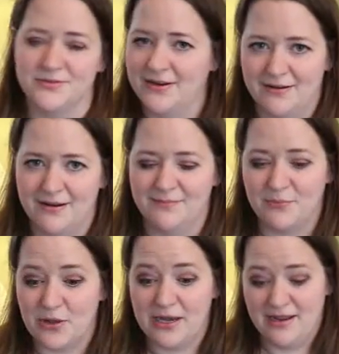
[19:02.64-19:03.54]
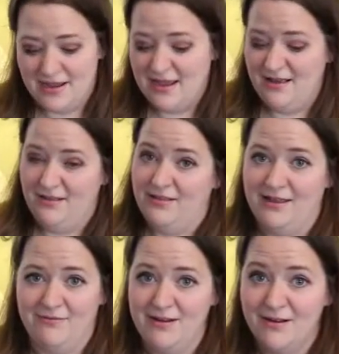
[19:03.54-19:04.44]
Red Heart, but
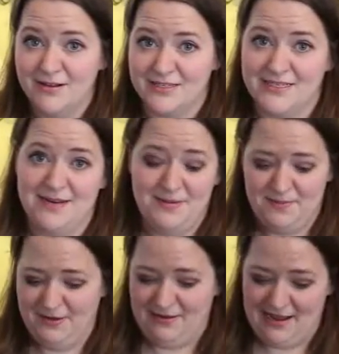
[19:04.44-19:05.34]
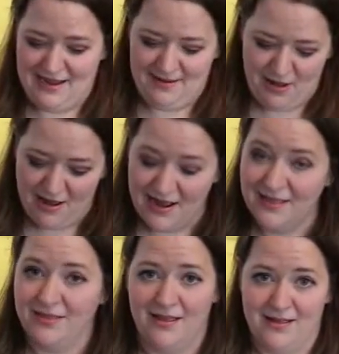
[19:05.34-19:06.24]
like Red Heart stepped up their game. I
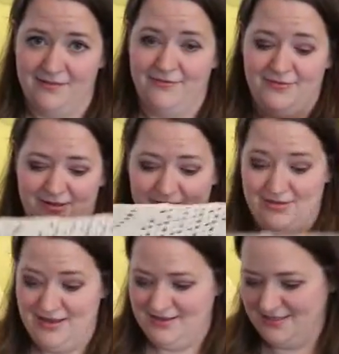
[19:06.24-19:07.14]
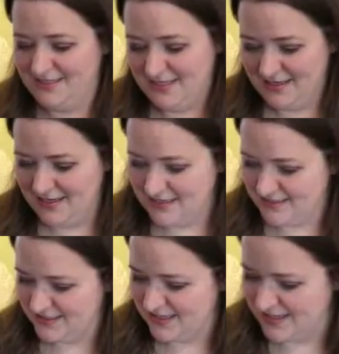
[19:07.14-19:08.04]
love this.
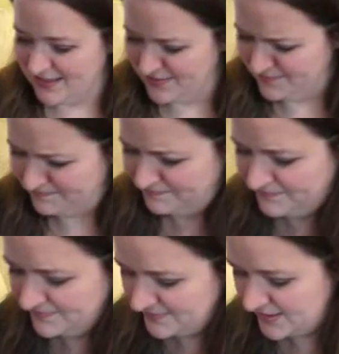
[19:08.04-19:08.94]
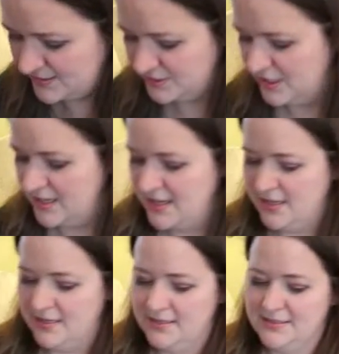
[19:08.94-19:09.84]
It's gosh,
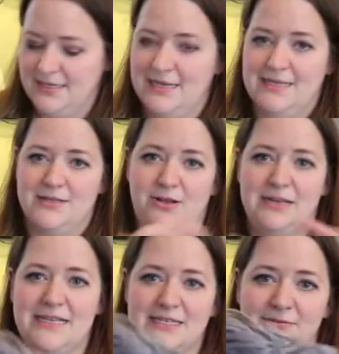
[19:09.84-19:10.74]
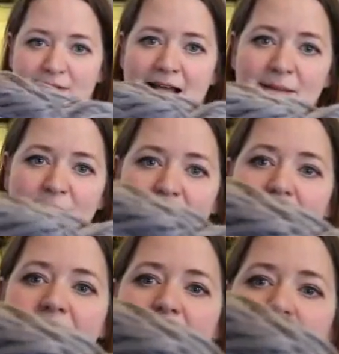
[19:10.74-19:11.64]
it's called It's a Wrap.
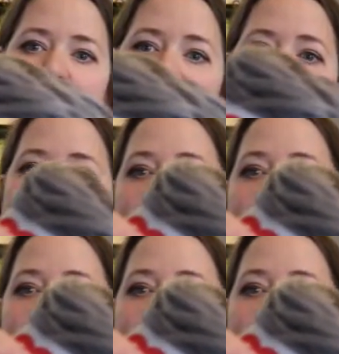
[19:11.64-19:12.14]
I don't know if